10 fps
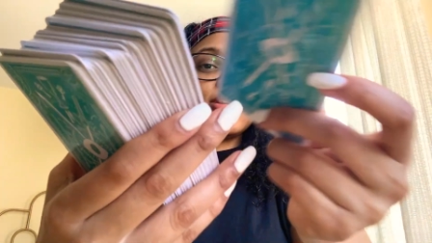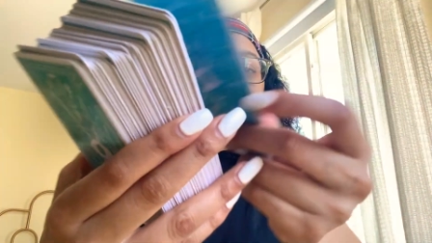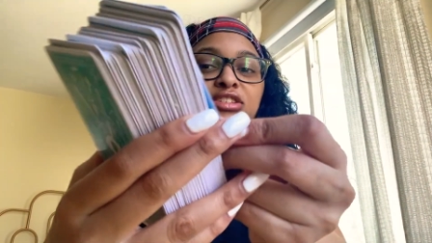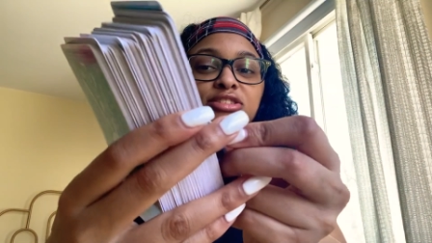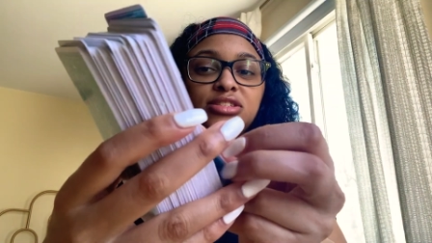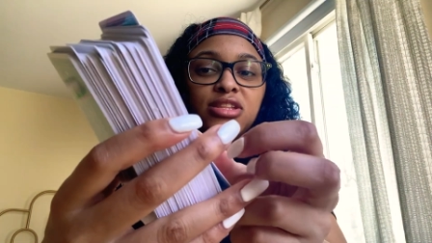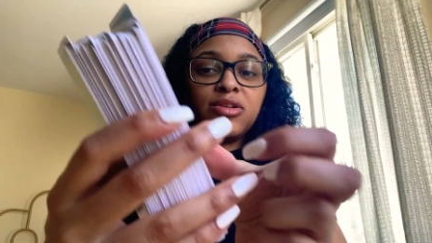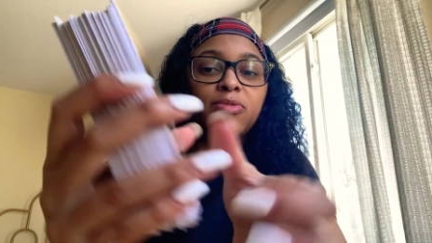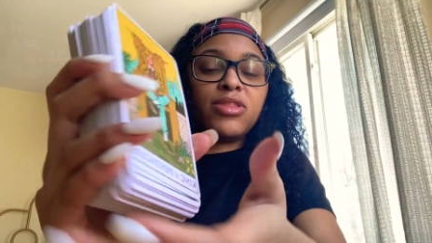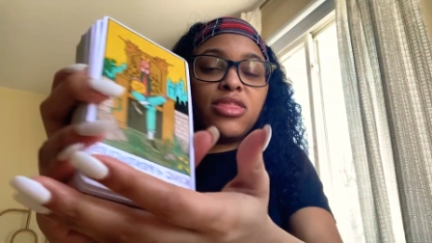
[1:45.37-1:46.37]
that you're
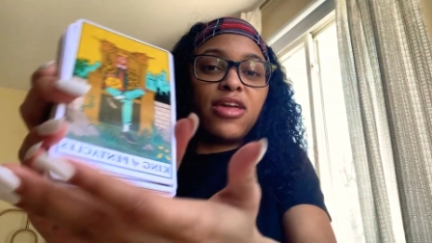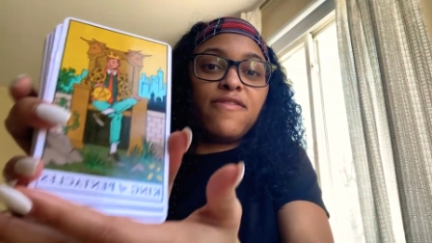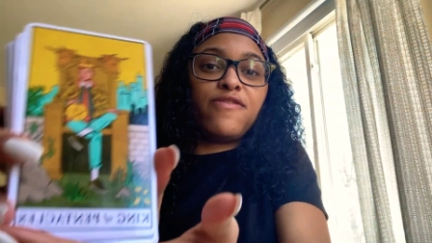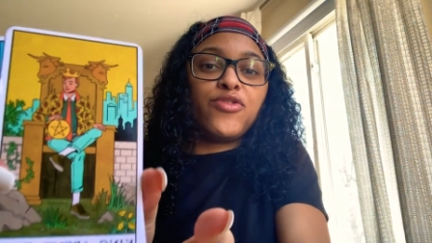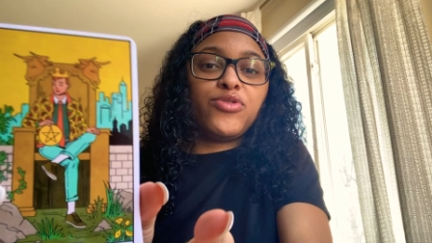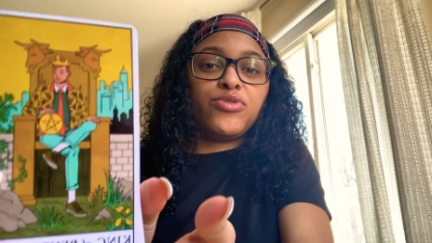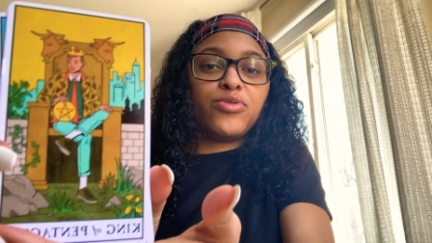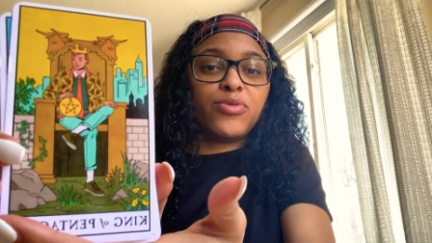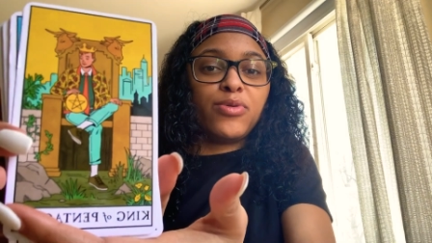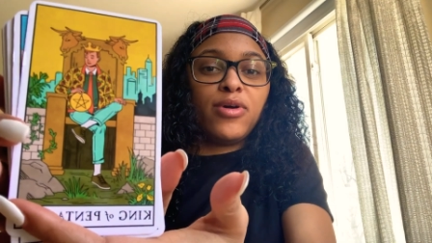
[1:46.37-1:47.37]
dealing with, they view
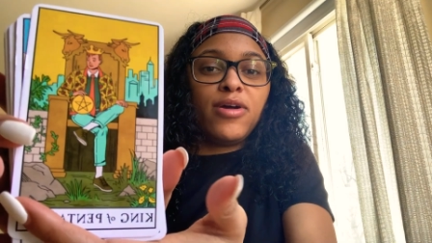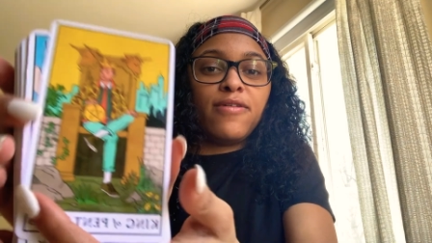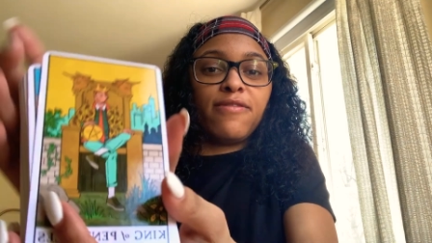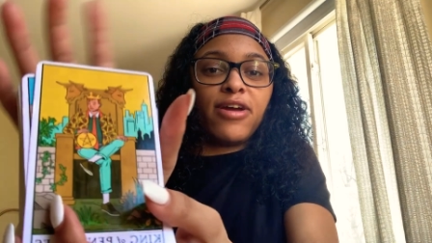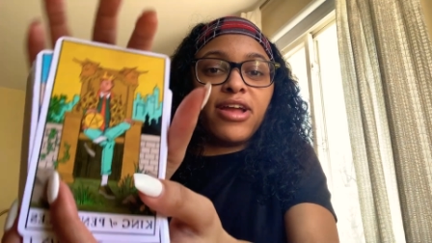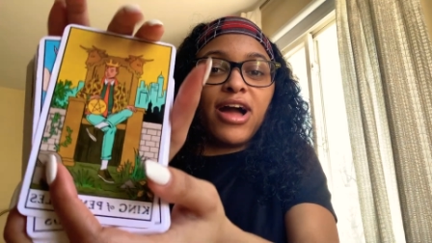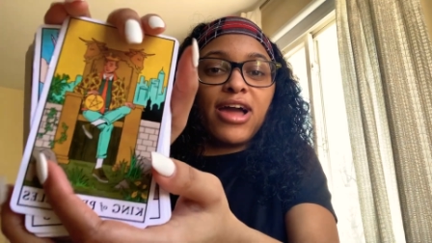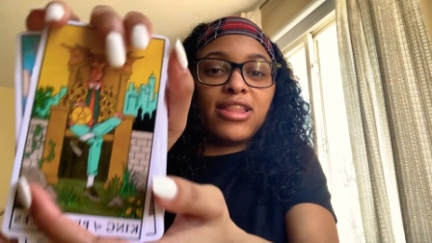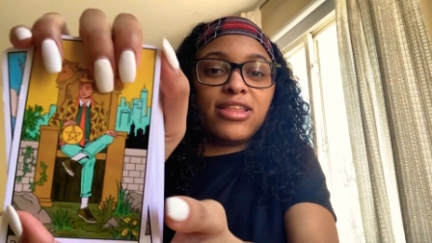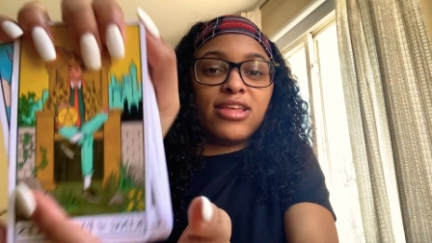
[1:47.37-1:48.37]
you very
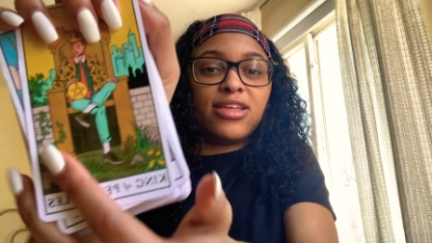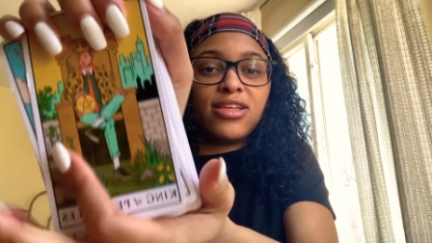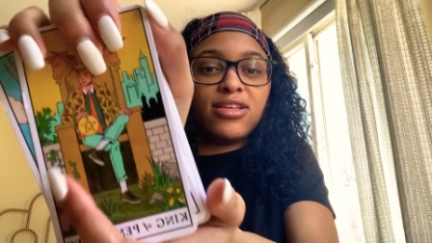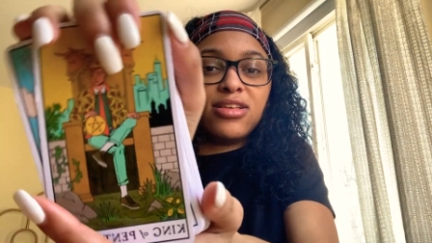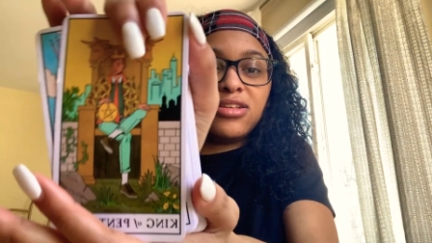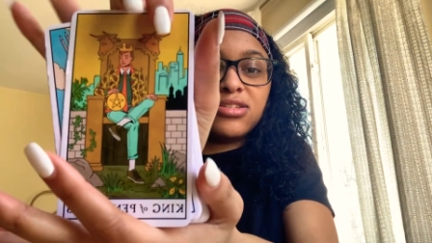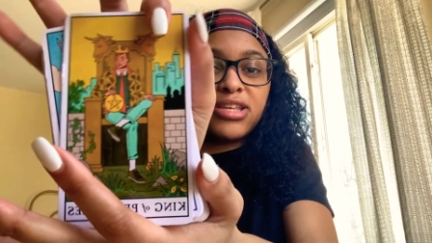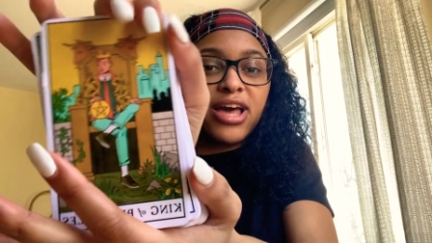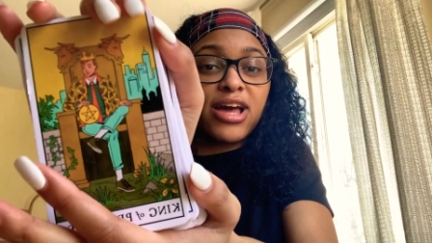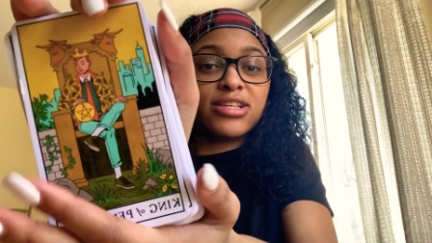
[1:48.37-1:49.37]
highly,
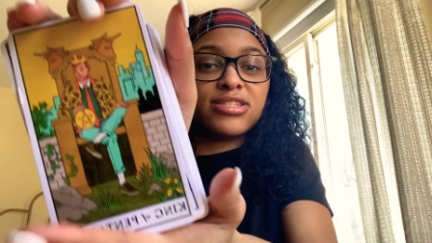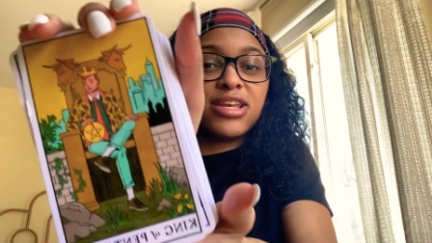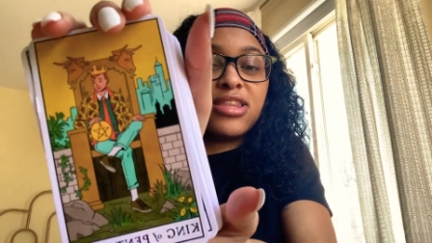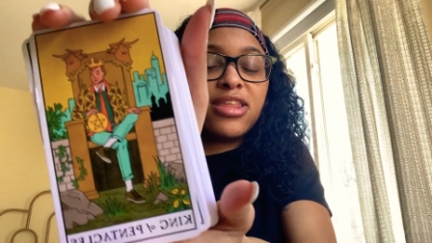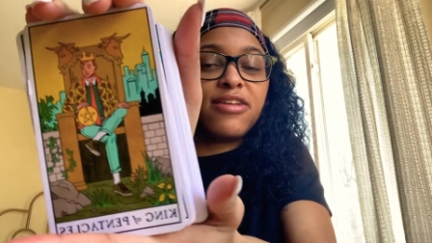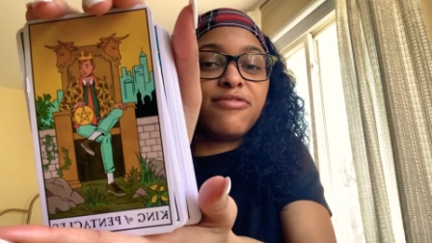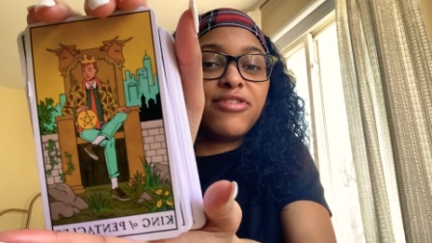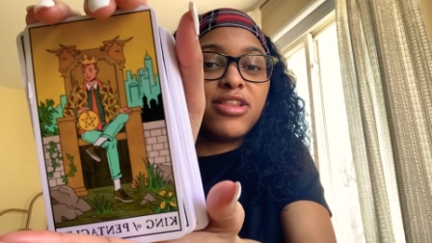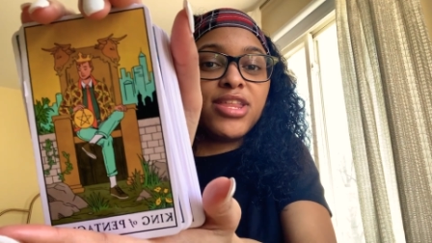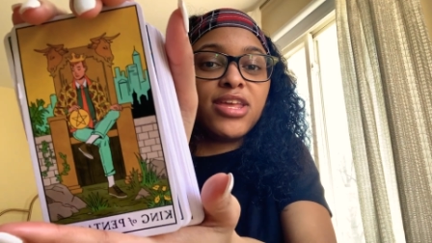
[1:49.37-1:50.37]
Sag, and they
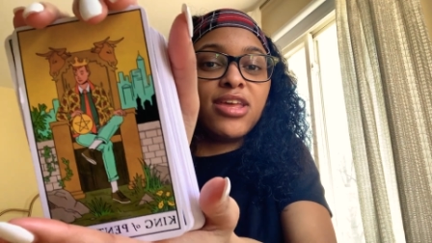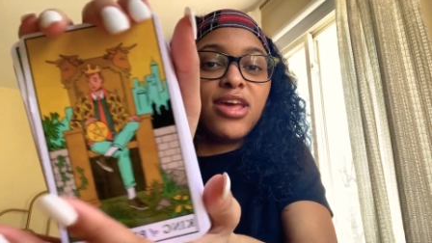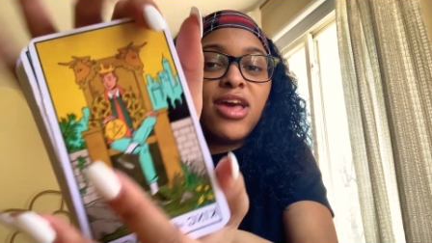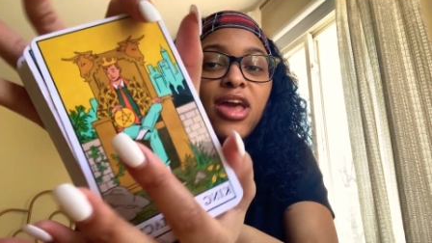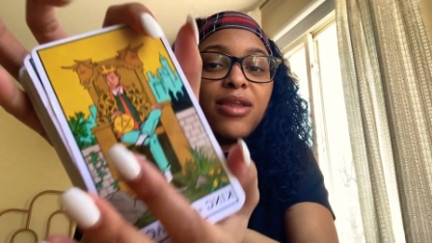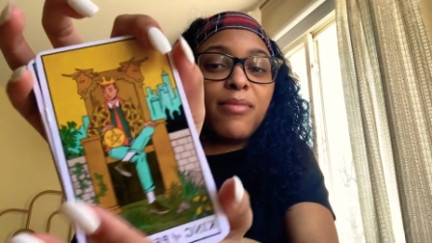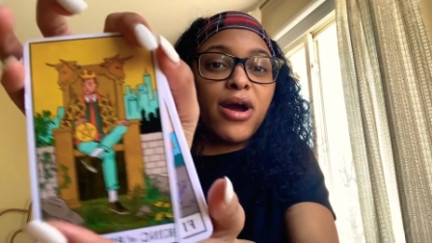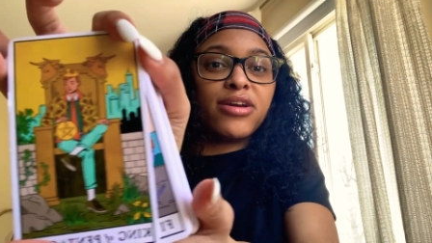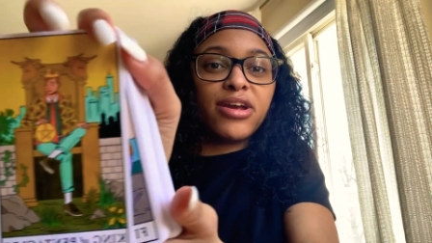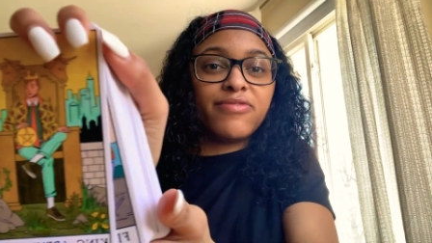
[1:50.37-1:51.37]
really
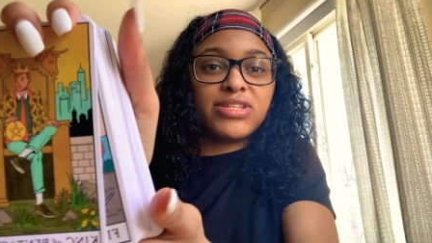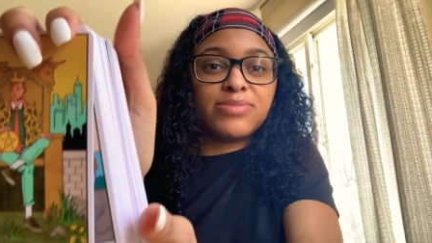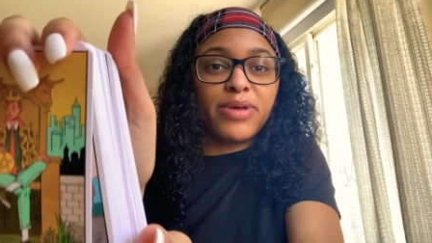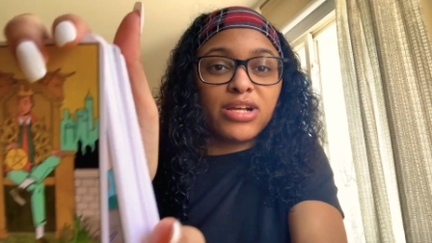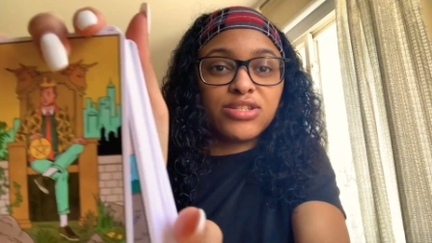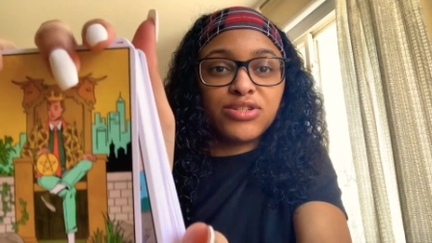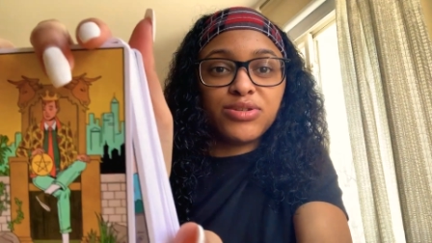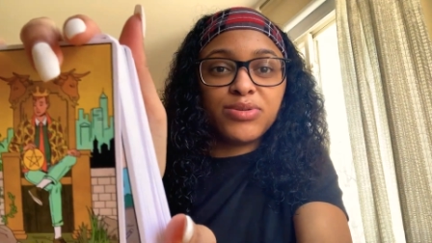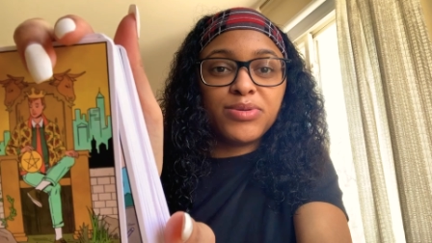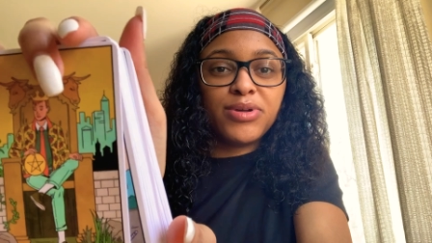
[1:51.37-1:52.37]
admire and respect
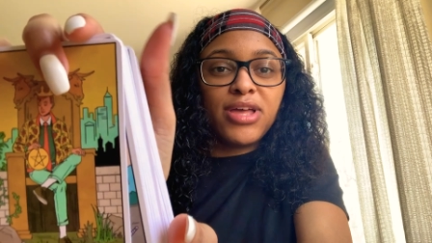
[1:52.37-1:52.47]
you.